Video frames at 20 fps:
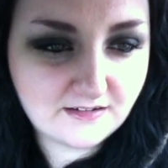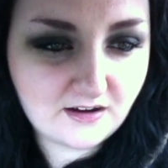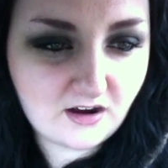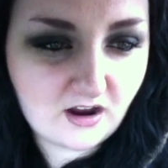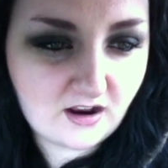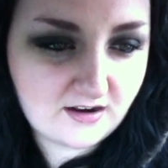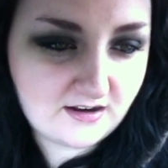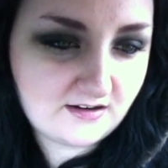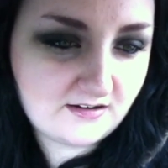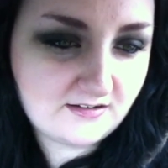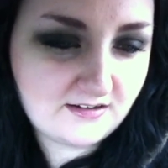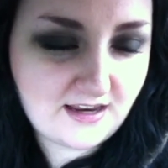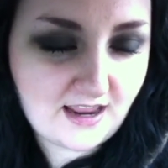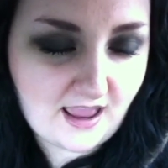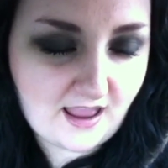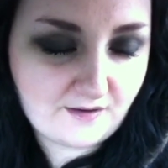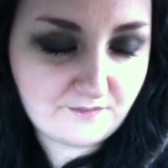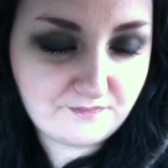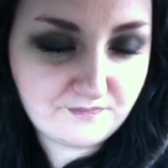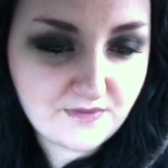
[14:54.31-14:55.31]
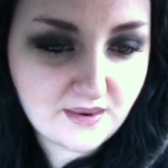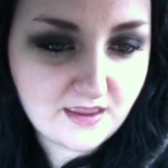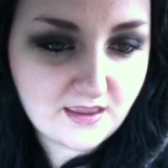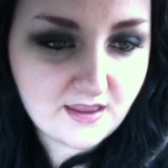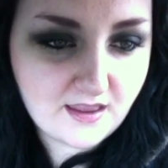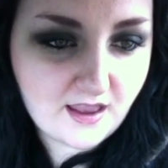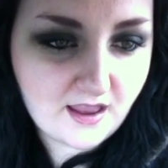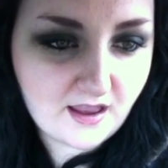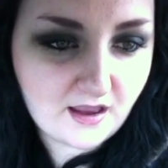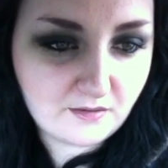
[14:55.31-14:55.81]
on, yeah.
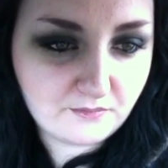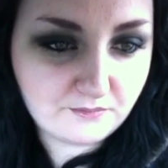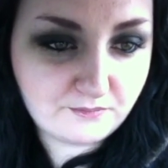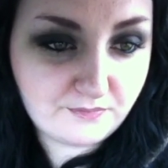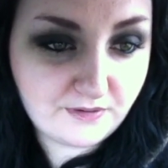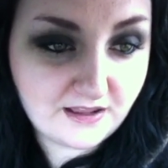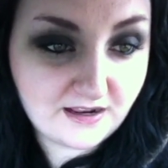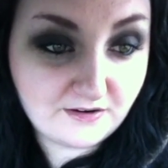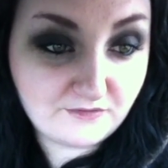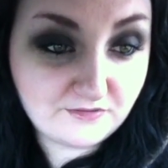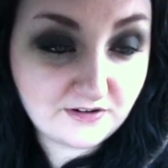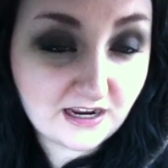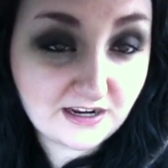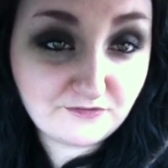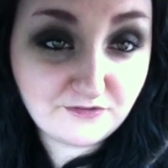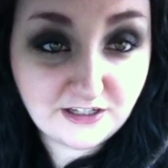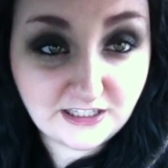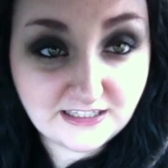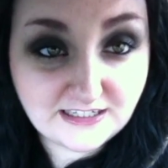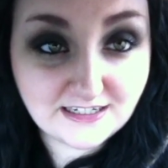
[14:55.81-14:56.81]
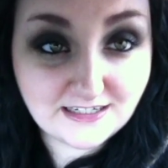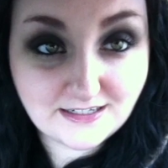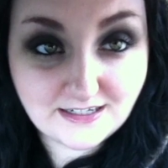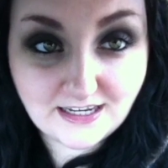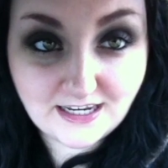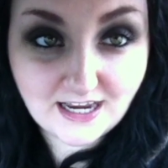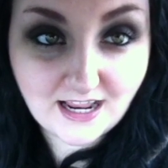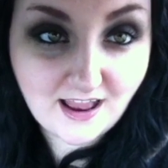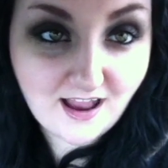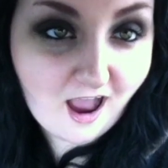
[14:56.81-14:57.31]
But I really didn't
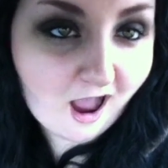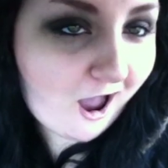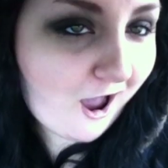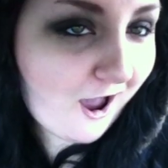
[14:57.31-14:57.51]
need it.